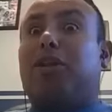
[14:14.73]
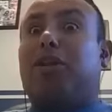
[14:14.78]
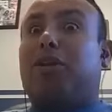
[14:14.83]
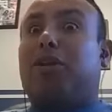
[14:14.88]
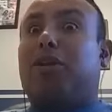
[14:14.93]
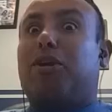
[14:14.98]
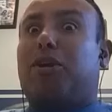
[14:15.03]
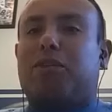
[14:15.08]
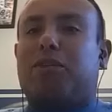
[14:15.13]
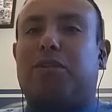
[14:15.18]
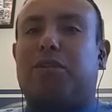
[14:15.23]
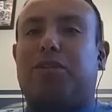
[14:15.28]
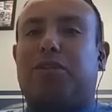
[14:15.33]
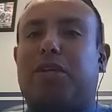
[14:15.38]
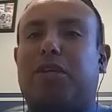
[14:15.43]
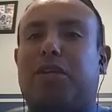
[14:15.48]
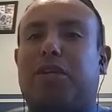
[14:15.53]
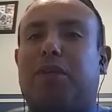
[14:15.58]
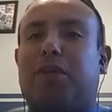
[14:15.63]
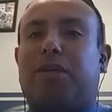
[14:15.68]
controversial
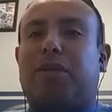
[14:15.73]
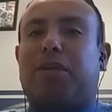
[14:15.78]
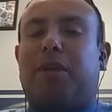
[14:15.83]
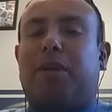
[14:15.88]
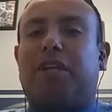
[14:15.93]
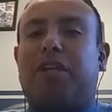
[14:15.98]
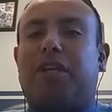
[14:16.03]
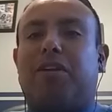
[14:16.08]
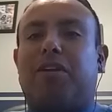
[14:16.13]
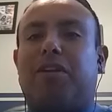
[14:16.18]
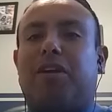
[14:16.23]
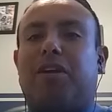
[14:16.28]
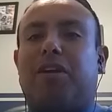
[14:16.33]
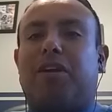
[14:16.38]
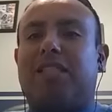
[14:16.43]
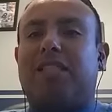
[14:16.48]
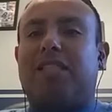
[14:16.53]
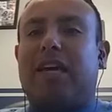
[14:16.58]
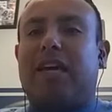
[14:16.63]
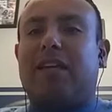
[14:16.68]
guy with a pine tar on his
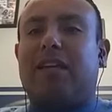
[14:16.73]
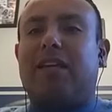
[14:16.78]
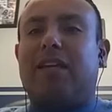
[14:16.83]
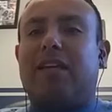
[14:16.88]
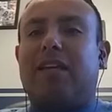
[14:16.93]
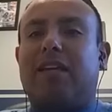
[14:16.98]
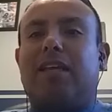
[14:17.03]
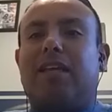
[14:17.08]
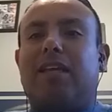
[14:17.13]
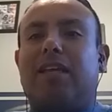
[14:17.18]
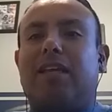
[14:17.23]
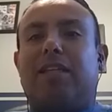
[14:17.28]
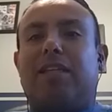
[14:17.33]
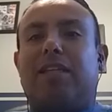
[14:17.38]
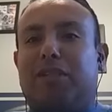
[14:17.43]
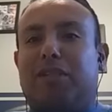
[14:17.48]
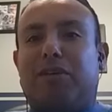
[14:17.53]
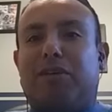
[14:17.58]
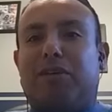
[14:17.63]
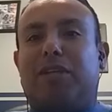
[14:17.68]
neck, it's
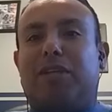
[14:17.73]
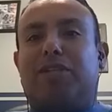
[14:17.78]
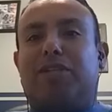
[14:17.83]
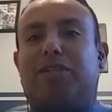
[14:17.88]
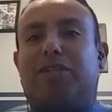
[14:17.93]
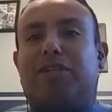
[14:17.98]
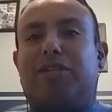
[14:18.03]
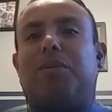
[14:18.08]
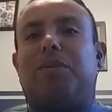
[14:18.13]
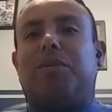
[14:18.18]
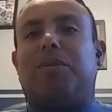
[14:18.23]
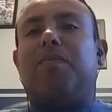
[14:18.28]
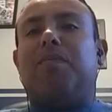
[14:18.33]
another great story.